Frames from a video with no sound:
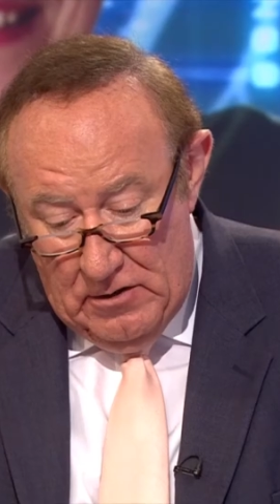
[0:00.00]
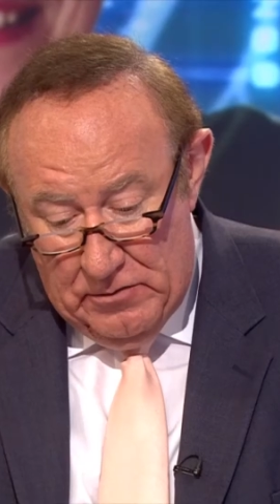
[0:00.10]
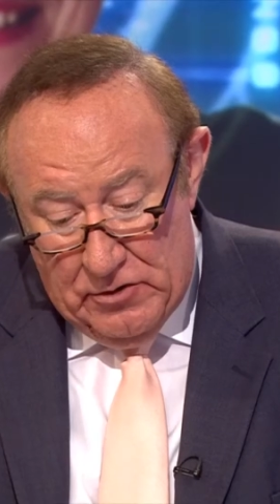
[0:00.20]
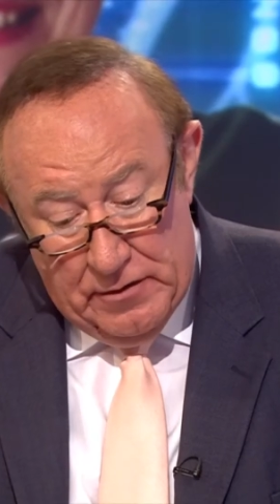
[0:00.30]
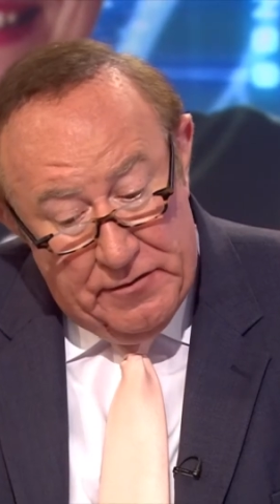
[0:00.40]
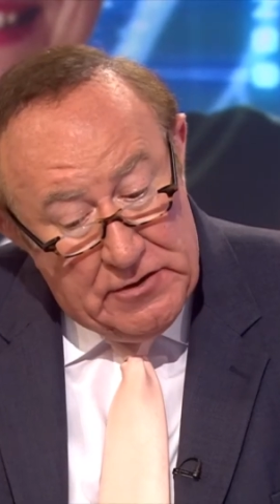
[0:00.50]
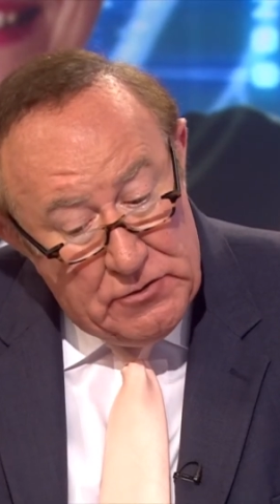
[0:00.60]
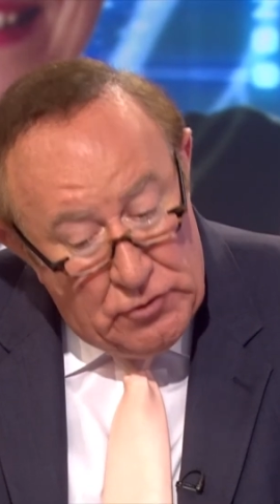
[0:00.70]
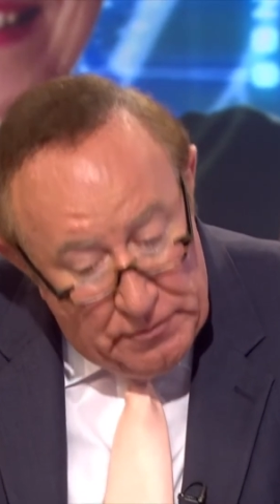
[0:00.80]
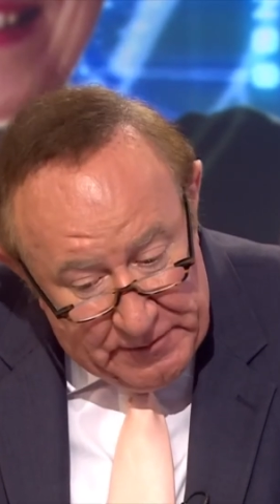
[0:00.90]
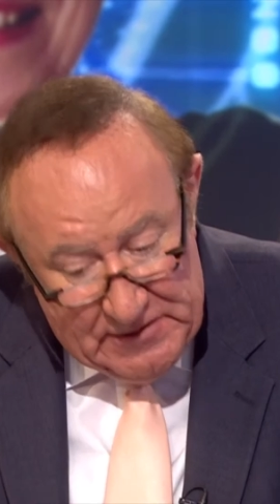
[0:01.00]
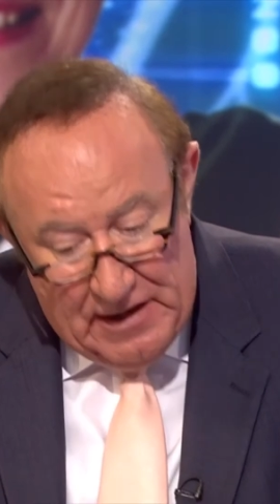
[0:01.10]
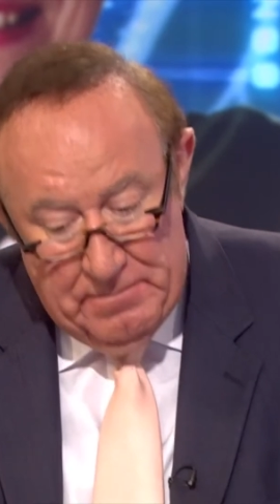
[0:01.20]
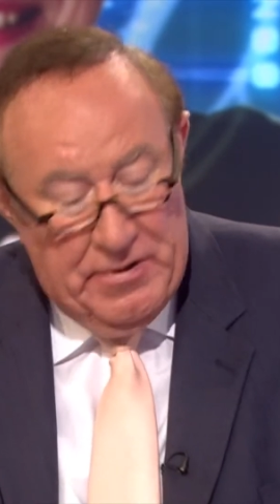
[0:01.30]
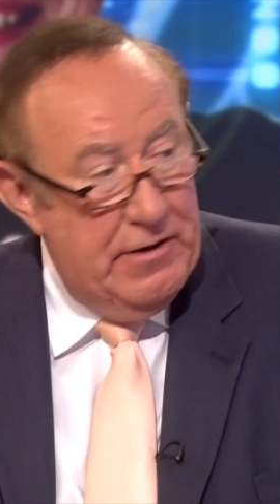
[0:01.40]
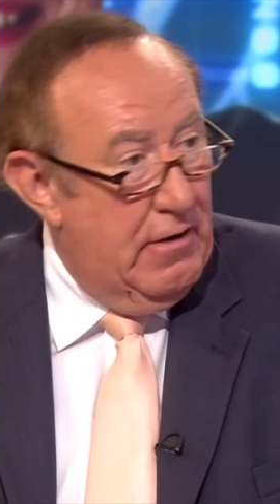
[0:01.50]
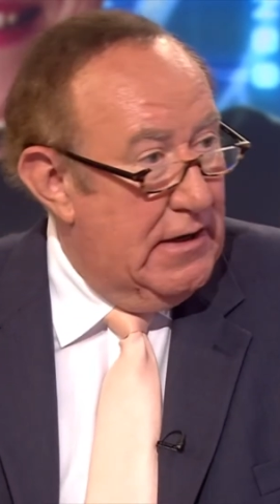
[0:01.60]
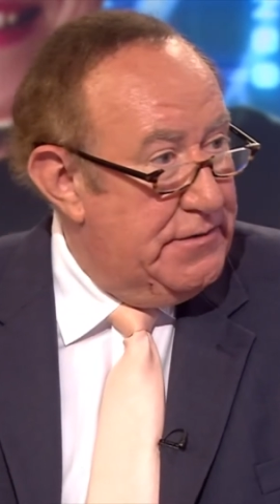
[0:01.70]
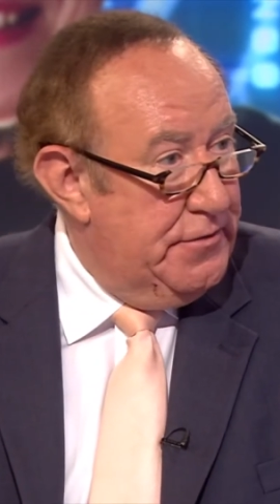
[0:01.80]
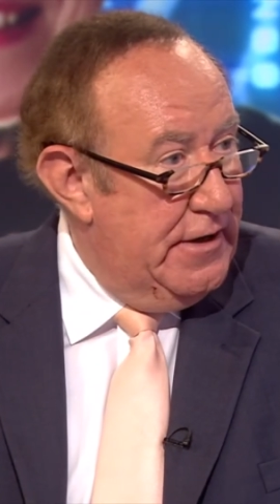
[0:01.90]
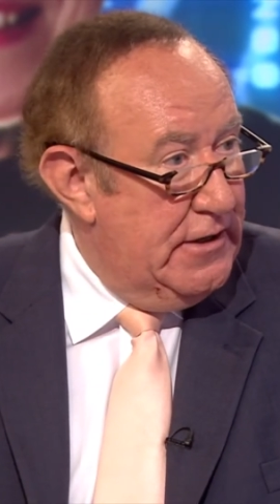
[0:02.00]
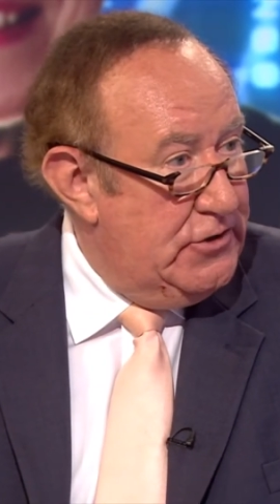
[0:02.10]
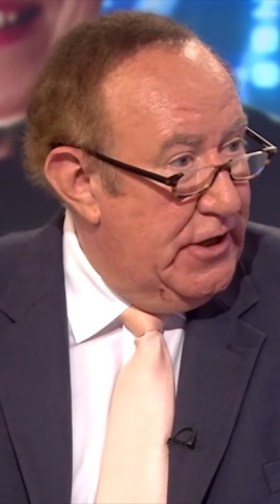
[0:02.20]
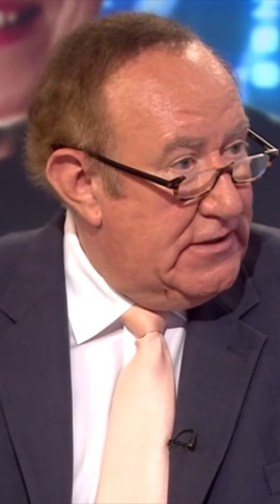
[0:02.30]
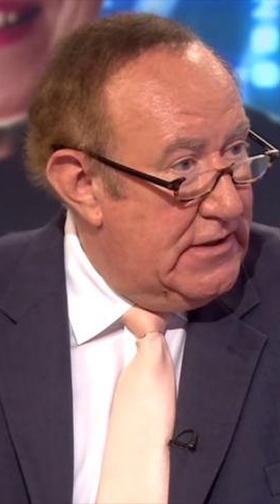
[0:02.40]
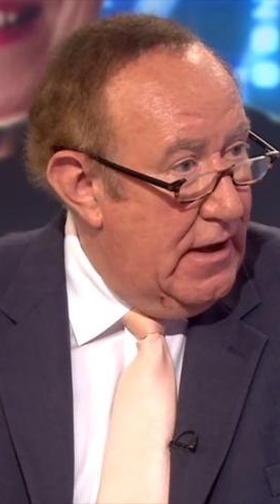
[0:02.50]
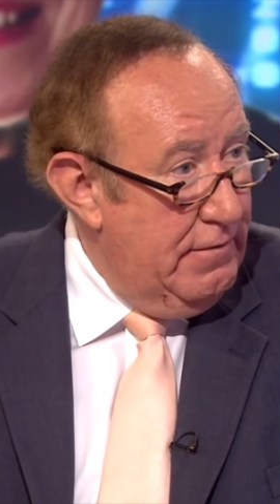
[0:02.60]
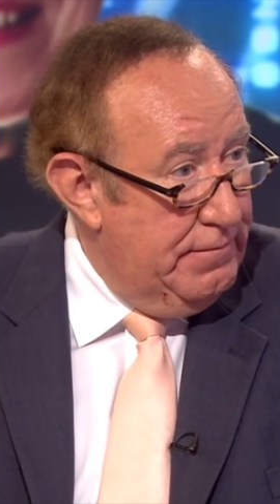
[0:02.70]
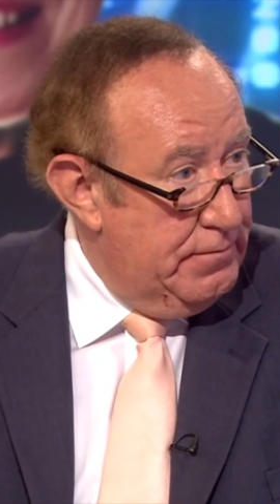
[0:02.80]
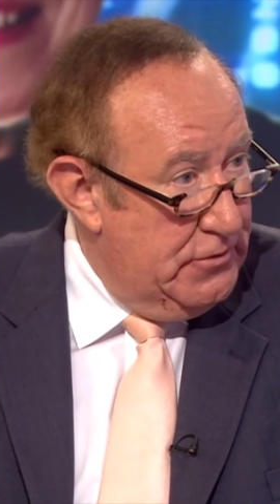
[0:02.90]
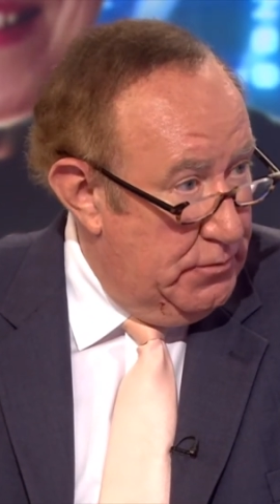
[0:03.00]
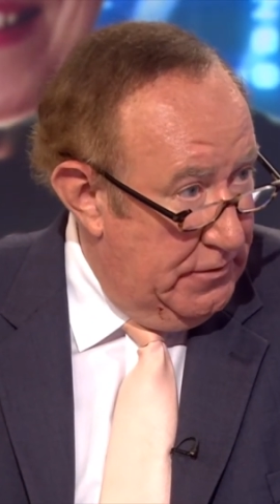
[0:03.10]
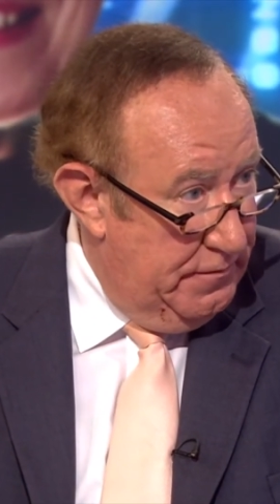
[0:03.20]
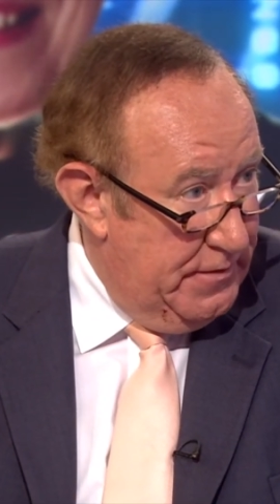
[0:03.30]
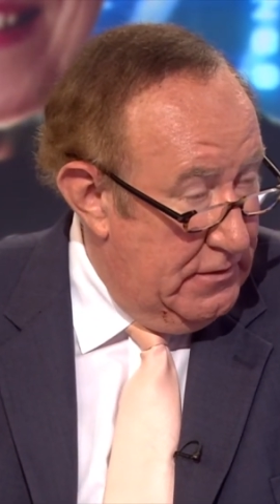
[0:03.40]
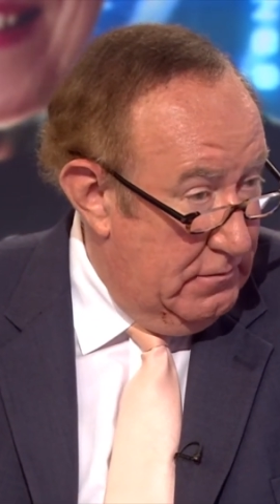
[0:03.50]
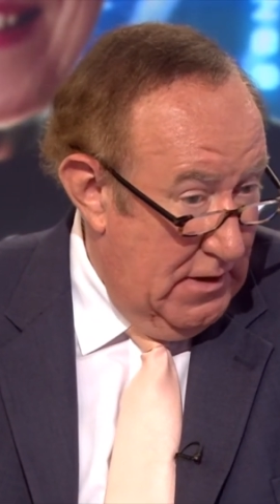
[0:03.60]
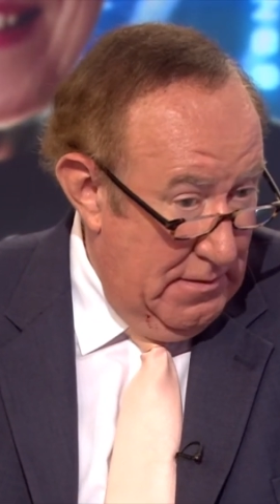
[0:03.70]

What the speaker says: we could have had a 2% pay rise for NHS staff, which would have been